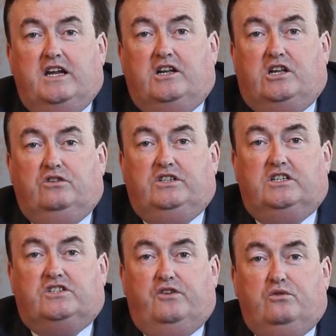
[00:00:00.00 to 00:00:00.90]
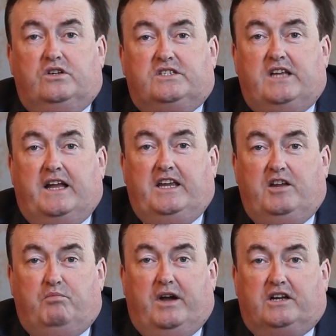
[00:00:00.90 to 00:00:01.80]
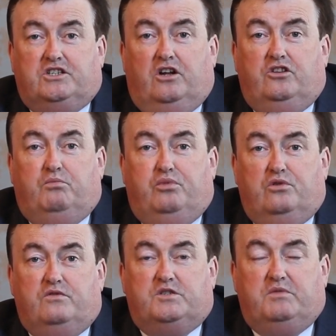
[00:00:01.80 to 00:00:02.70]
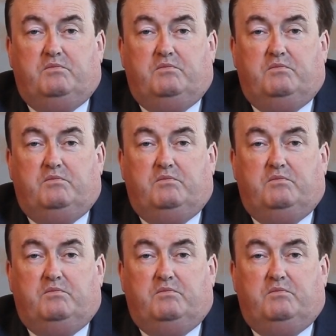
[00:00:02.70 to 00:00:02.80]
including its focus and impact on the poorest